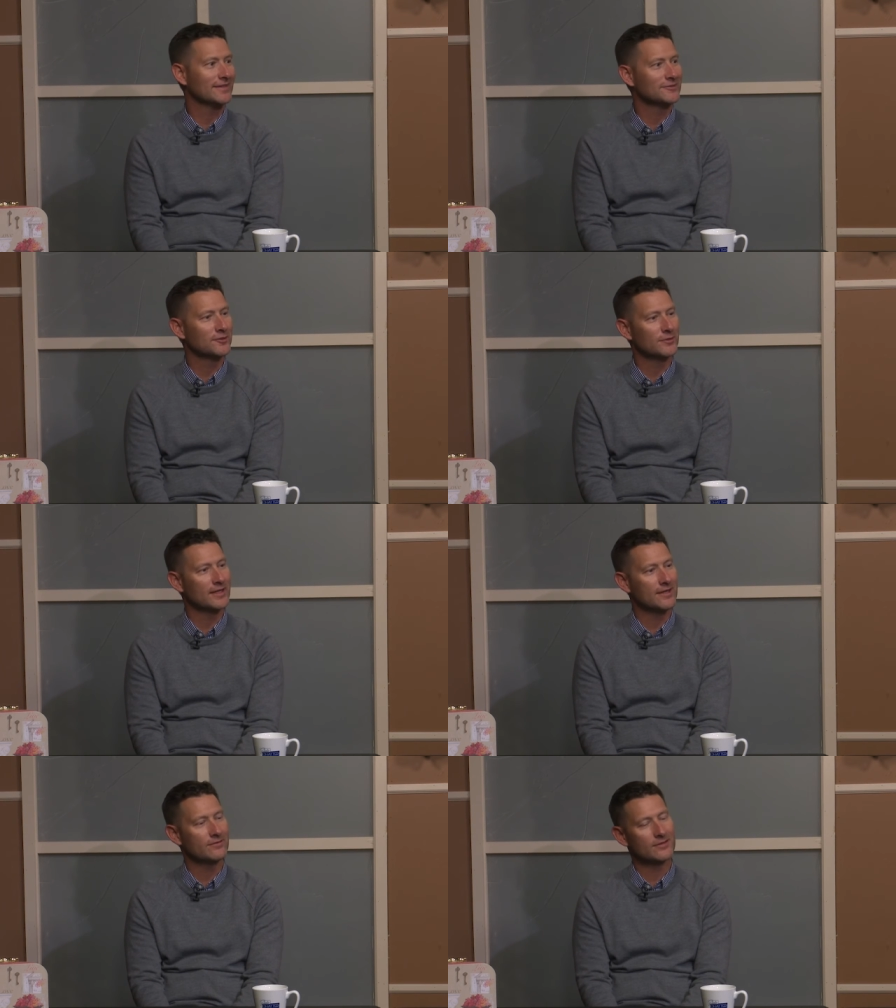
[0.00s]
and so we
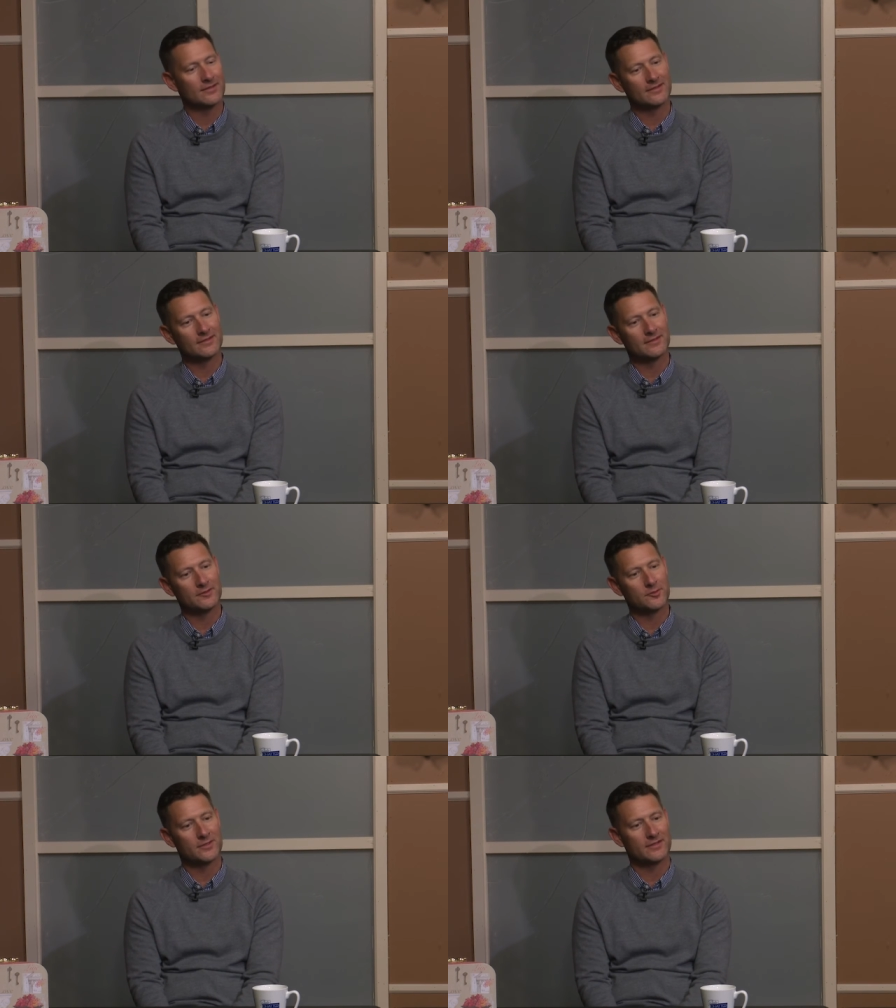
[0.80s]
have a, a,
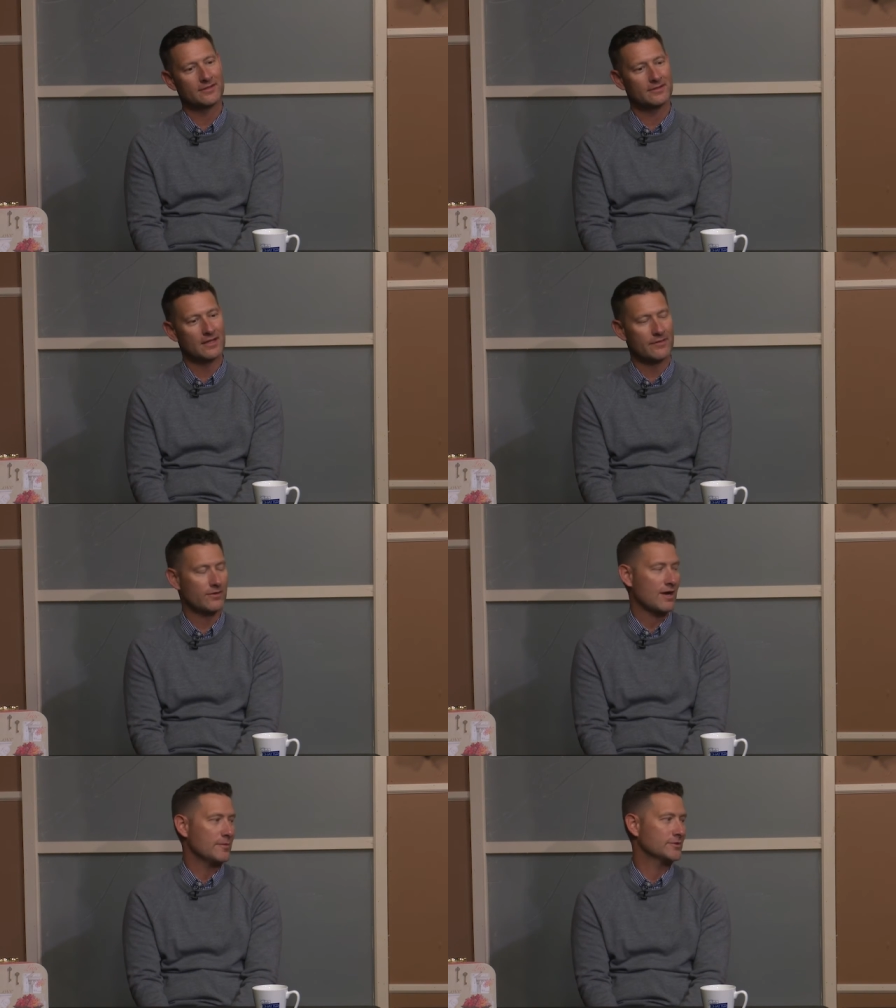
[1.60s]
little bit, a lot of
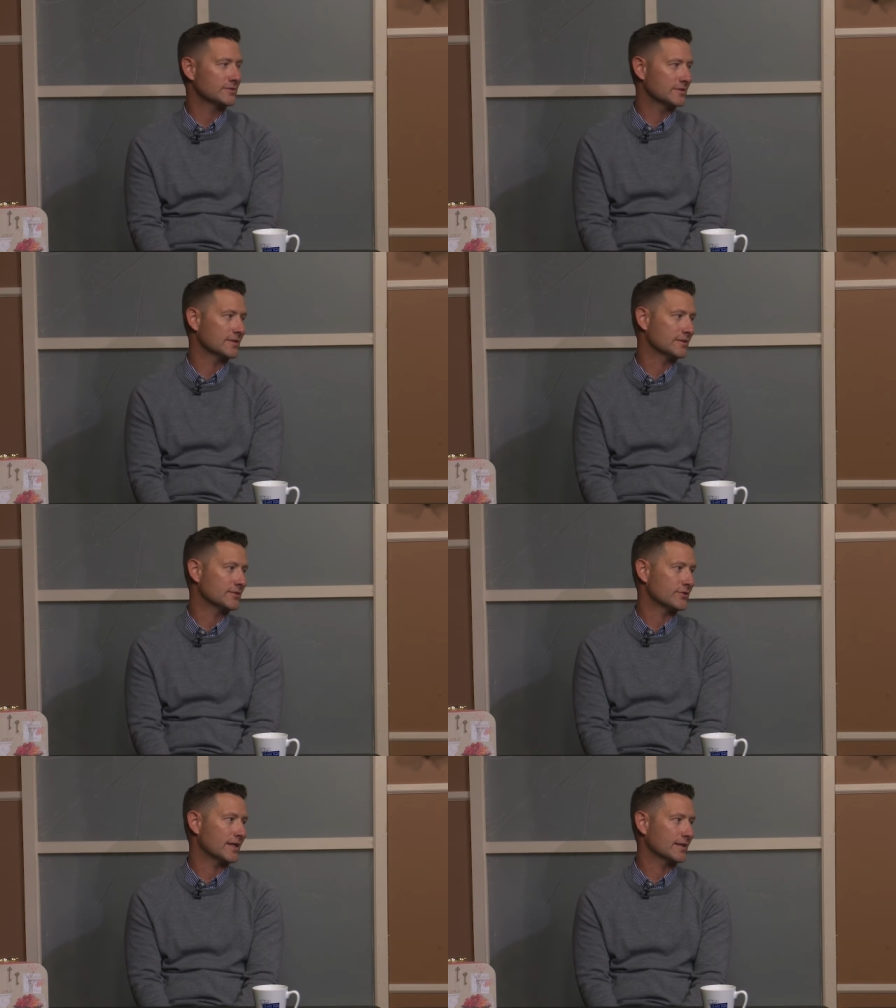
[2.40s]
options to,
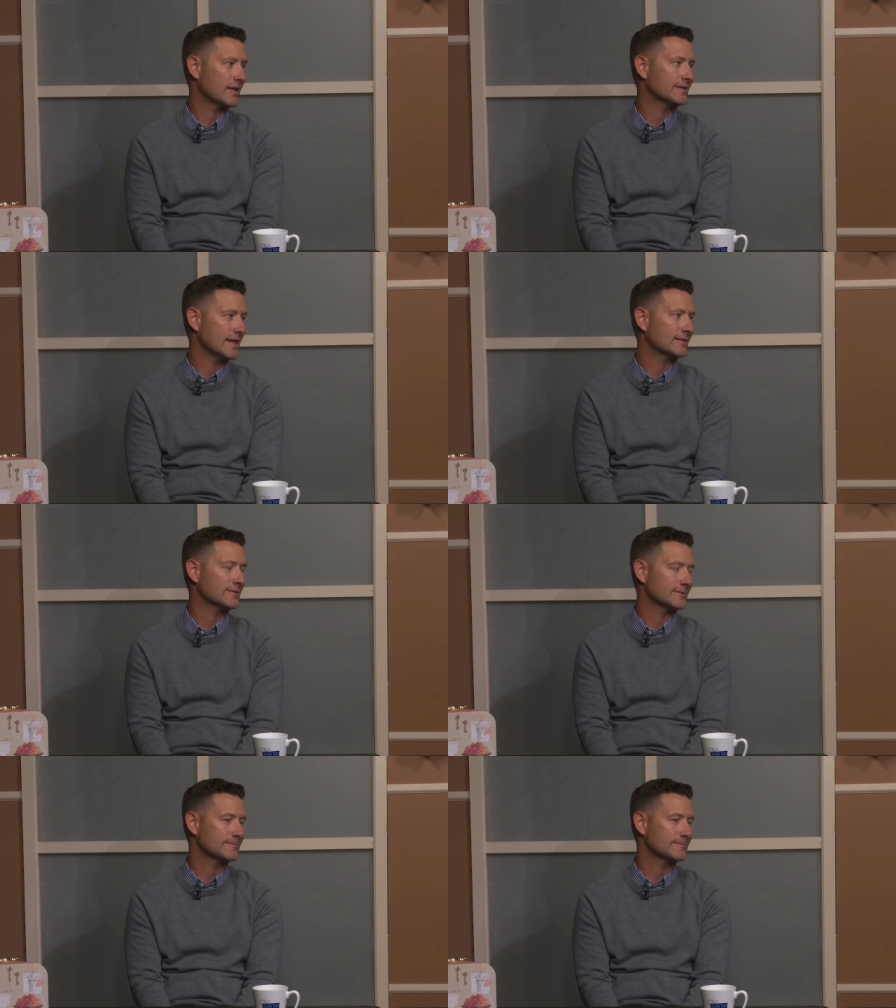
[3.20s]
to try to contact us.